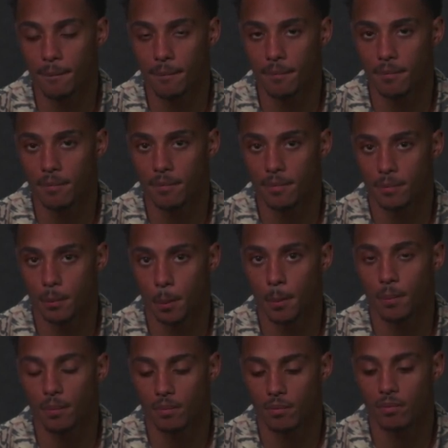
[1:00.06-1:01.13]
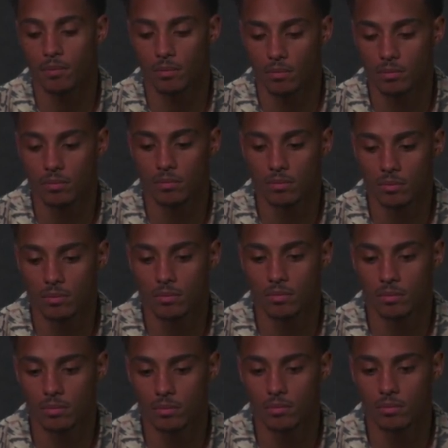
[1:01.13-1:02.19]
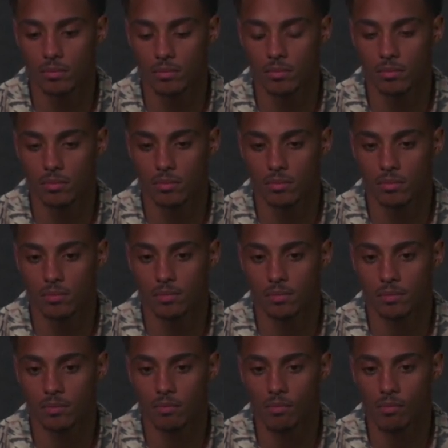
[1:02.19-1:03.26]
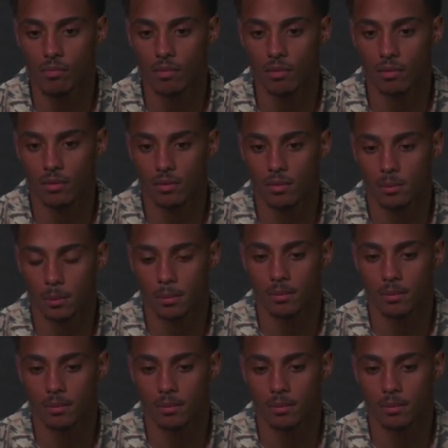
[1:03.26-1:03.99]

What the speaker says: (not speaking)